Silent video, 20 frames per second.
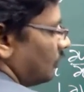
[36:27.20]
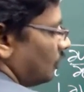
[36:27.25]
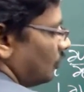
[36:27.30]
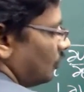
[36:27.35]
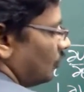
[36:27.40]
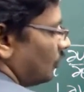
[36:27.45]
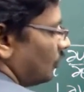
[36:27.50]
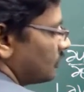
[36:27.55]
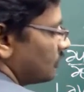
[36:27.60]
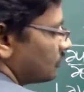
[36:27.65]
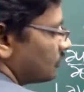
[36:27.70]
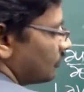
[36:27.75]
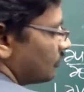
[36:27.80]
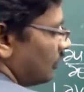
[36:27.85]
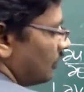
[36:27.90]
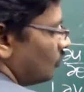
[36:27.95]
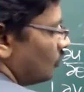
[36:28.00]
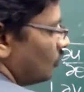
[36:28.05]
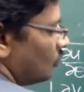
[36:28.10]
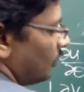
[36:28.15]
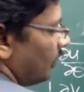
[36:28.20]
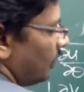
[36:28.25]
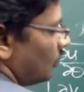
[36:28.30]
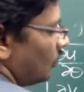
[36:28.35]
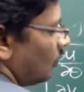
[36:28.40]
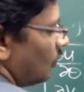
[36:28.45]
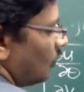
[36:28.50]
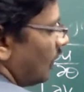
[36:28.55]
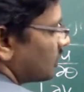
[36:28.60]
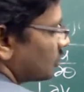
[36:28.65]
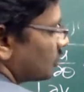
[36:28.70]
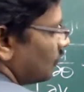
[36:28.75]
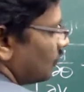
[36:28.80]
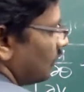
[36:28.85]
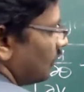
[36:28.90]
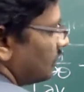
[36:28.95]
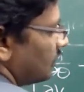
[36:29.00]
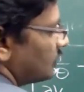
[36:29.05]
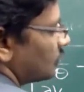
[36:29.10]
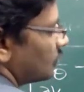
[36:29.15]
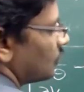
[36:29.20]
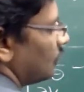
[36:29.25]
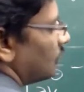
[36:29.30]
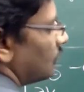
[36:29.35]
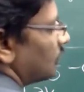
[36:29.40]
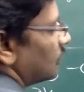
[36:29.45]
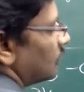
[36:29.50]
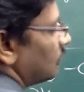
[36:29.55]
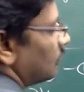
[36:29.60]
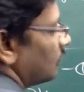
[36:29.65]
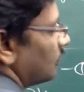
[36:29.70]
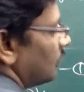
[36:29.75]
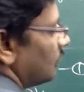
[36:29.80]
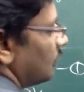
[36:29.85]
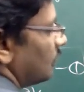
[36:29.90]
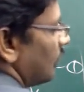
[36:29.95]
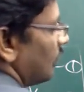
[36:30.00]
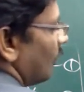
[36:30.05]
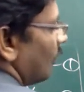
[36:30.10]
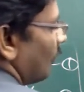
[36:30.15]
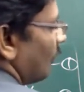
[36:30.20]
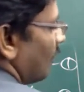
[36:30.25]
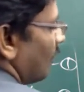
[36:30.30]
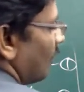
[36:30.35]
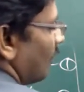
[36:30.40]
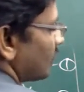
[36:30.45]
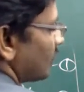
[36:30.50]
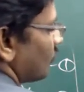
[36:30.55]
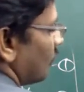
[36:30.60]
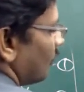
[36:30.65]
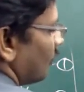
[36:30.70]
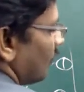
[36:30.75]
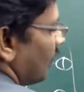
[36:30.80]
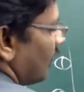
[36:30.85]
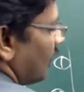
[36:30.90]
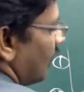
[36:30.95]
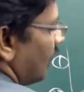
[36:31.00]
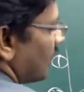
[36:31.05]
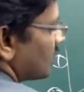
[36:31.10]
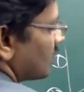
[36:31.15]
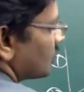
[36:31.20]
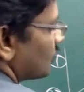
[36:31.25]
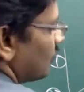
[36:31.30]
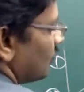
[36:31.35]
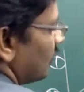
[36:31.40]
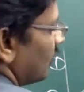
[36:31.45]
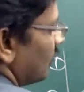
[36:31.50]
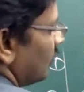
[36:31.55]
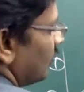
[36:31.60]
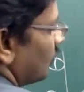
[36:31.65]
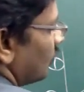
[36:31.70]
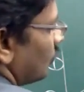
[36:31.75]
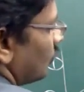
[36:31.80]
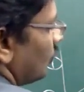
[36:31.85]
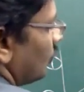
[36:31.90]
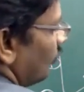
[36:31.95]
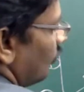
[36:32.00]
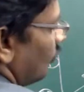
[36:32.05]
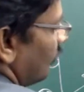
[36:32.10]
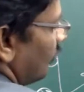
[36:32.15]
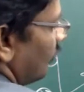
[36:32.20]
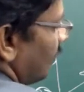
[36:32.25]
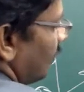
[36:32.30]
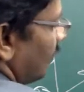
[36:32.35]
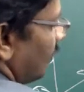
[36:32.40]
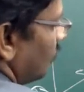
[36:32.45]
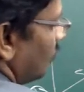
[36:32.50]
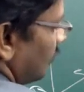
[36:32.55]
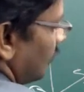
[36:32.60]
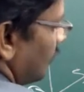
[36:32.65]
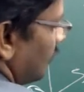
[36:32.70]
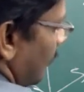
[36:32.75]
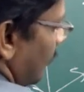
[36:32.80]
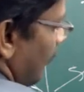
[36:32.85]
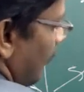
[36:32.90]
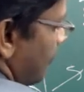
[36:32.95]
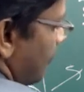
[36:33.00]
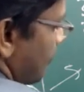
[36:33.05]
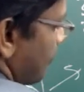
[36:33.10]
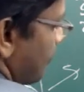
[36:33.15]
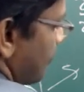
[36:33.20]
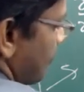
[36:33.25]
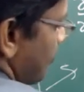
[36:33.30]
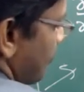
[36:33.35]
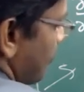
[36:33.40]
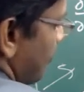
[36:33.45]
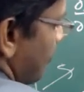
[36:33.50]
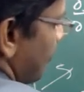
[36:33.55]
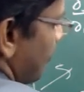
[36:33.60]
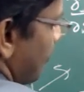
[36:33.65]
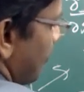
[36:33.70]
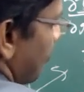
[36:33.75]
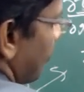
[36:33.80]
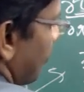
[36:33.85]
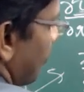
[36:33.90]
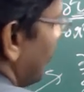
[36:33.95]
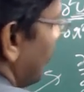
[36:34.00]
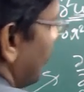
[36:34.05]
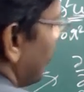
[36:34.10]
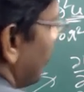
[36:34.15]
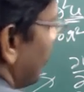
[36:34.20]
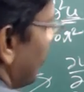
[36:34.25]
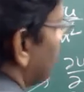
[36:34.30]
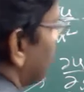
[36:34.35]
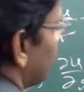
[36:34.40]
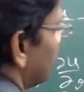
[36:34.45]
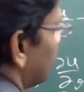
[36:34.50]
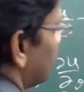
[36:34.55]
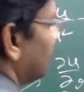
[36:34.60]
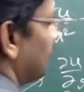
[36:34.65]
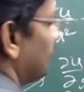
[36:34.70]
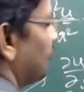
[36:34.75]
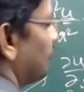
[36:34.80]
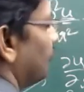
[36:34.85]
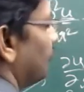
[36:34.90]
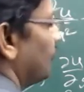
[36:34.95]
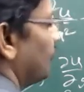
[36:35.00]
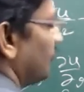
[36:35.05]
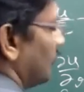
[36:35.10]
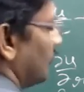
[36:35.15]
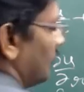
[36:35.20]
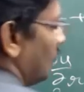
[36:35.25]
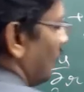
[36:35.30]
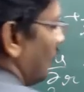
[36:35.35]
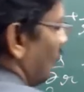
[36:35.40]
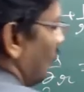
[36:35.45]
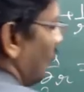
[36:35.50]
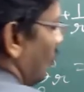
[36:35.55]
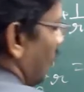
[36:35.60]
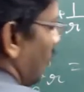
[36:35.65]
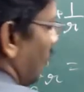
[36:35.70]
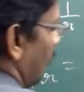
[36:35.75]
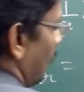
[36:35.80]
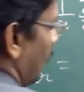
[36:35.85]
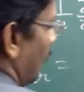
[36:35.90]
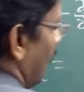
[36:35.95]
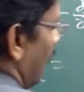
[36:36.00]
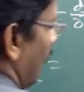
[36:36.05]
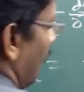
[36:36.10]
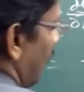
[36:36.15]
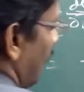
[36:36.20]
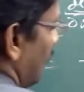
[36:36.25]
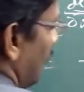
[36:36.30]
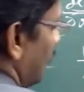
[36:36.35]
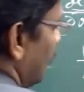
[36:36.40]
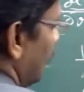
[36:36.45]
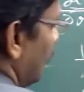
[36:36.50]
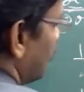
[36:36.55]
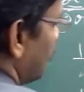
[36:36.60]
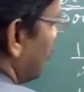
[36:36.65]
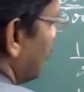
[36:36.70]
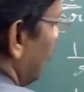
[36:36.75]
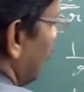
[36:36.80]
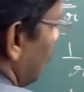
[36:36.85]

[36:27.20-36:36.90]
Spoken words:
dou square u by dou r square is equal to minus 1 by r square into dou v by dou theta plus 1 by r times of